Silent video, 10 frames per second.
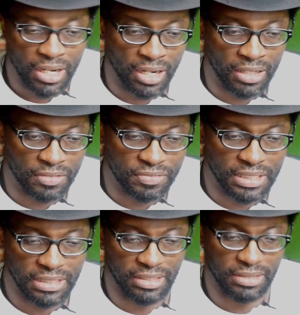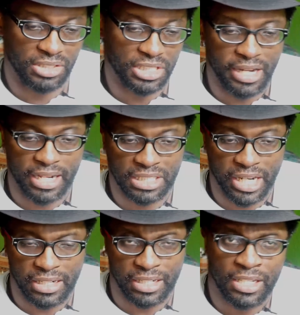of the
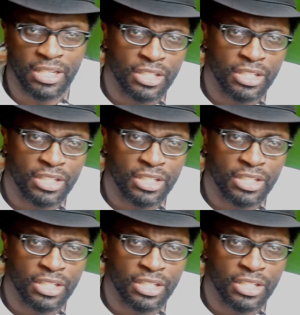GX80.